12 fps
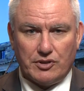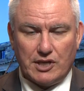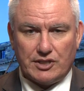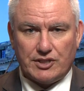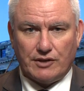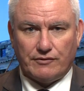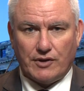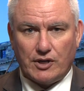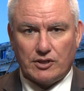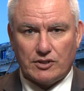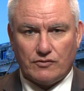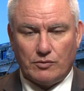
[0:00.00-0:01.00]
and that's our
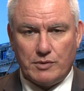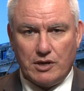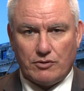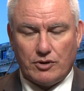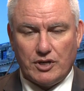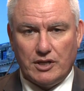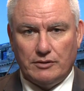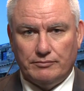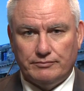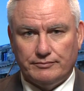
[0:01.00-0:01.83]
focus from here on in.